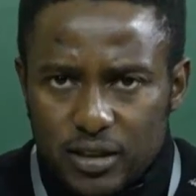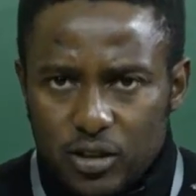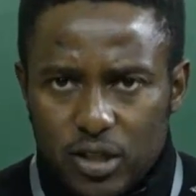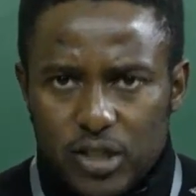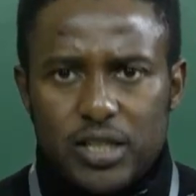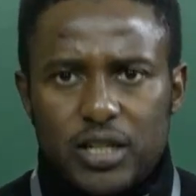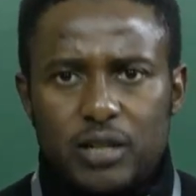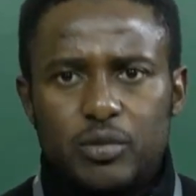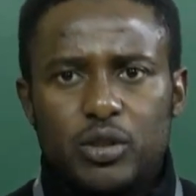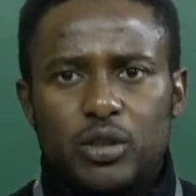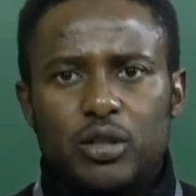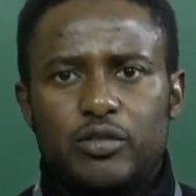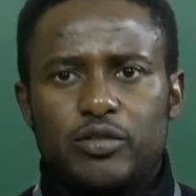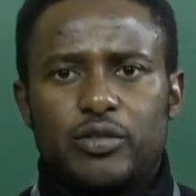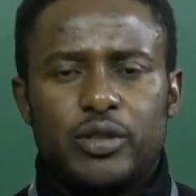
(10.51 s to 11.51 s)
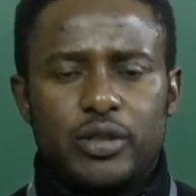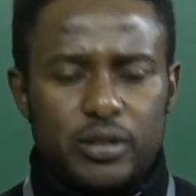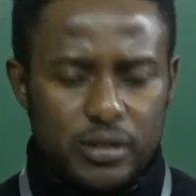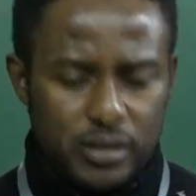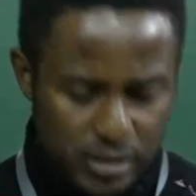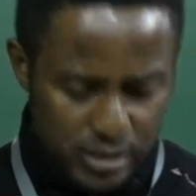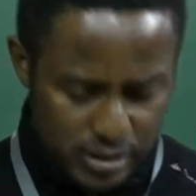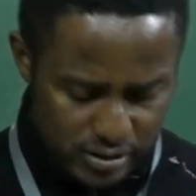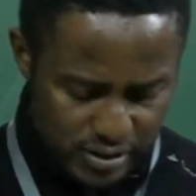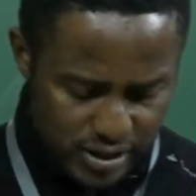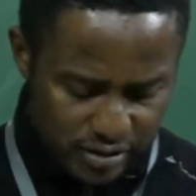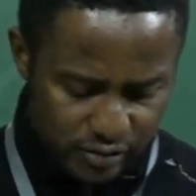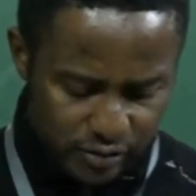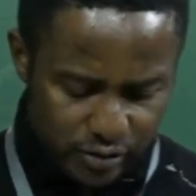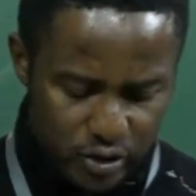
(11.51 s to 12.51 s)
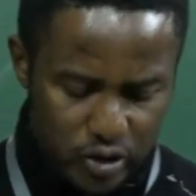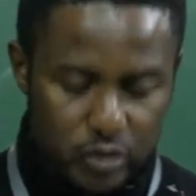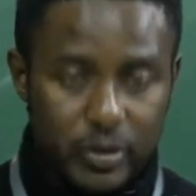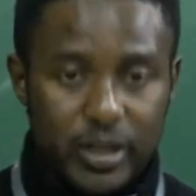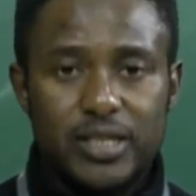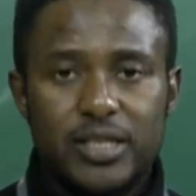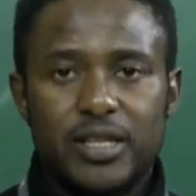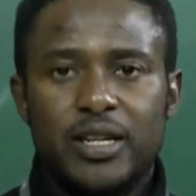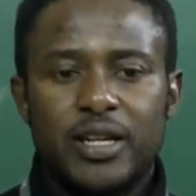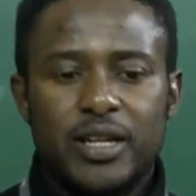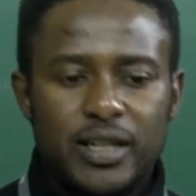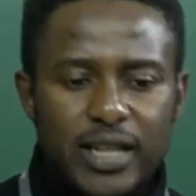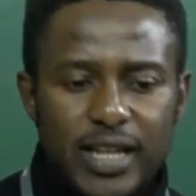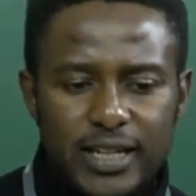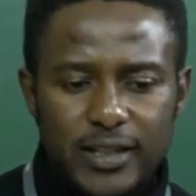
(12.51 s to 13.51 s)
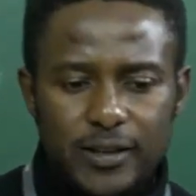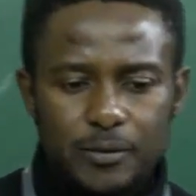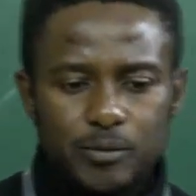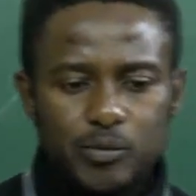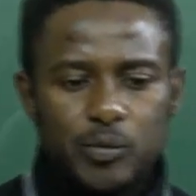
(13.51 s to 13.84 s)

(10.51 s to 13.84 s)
concept of reinforcement learning.